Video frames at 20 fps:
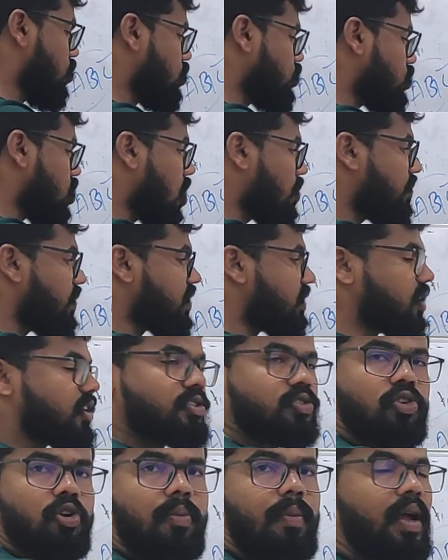no job, when
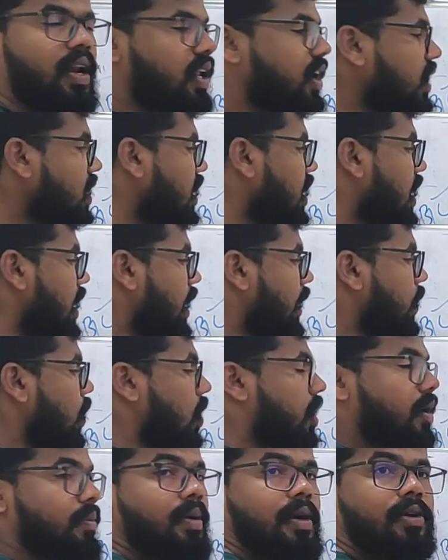there's no money,
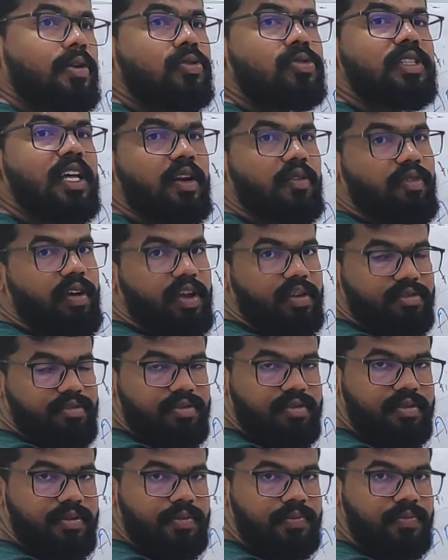you're able to survive.
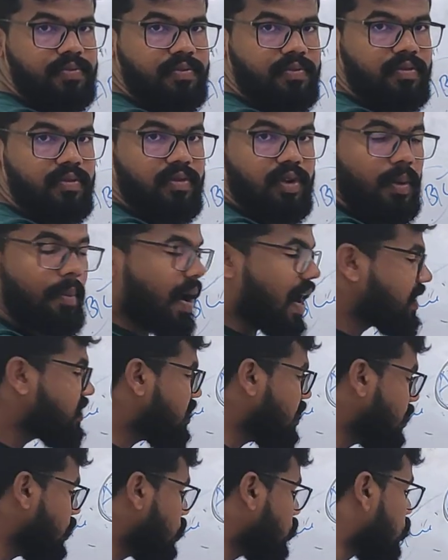
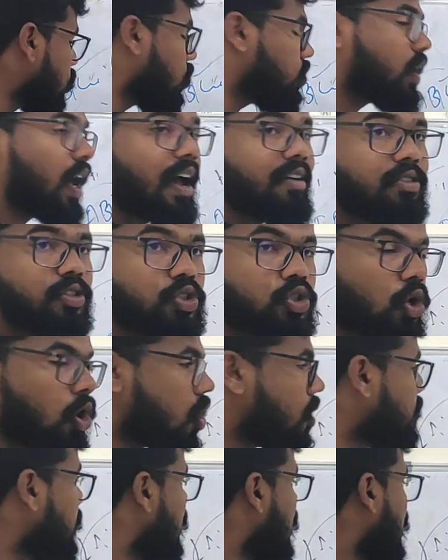Imagine you don't have a
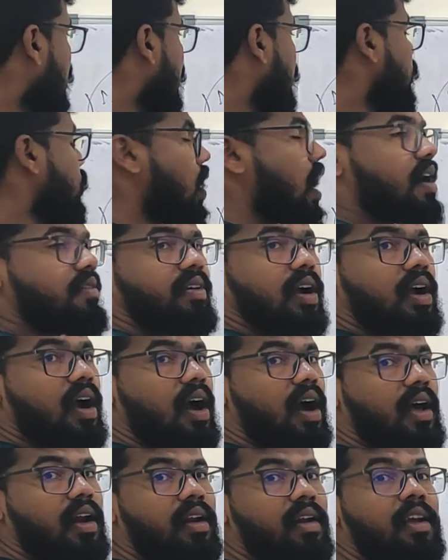job, you have a
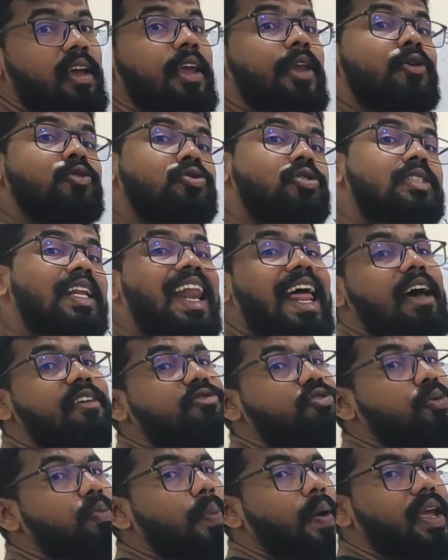car, you still
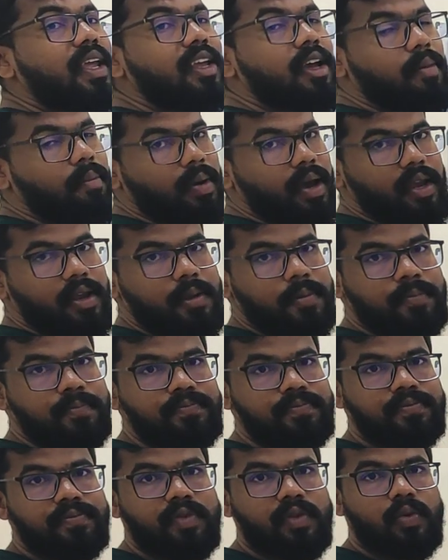have to pay EMI,
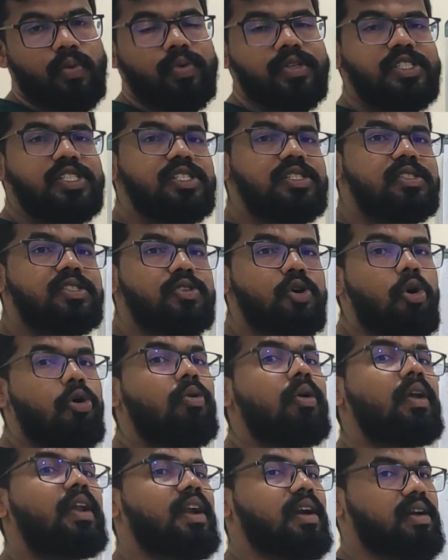which is
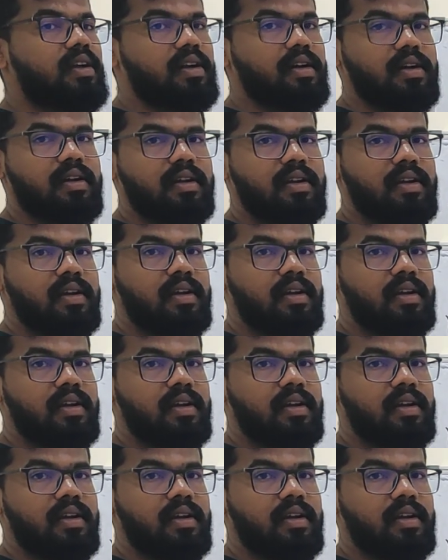overrated.